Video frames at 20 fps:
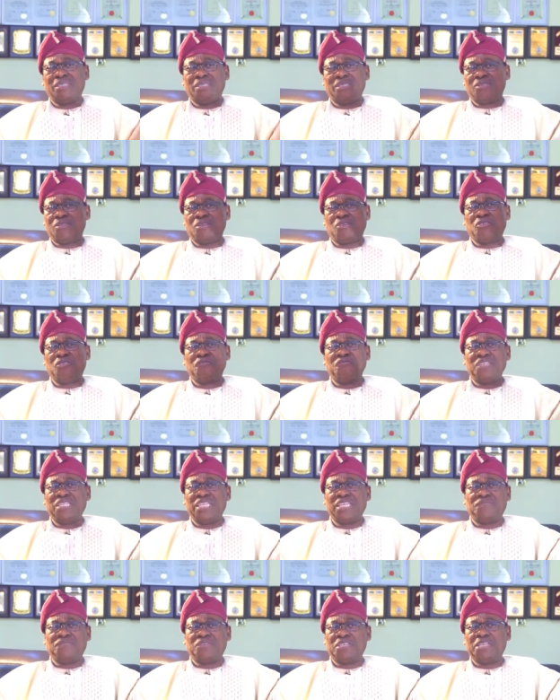It's not
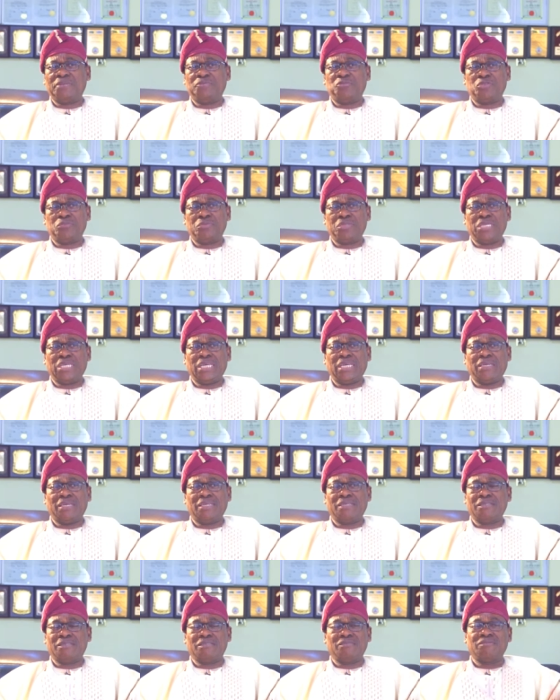convenient for them to be here,
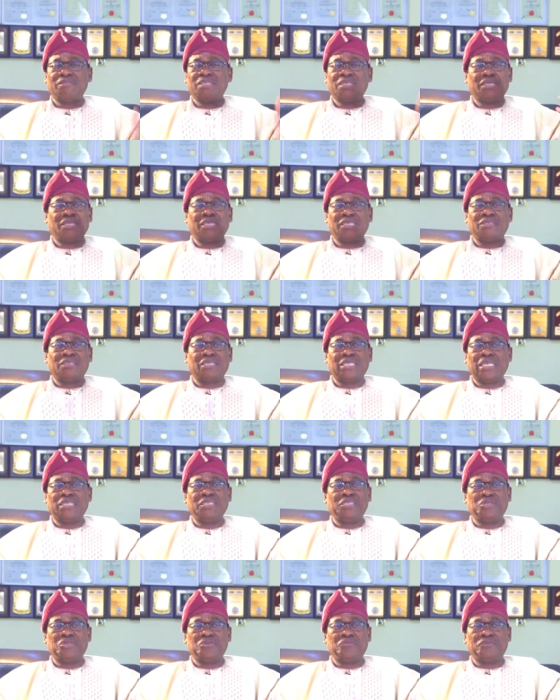and it's not an
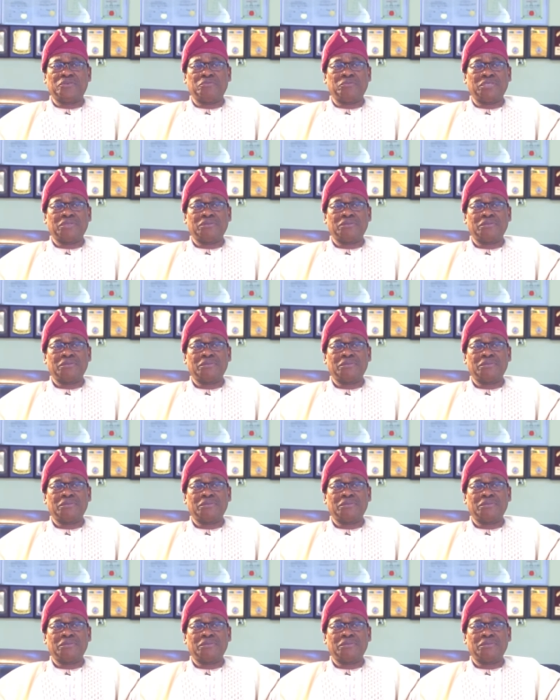issue for me.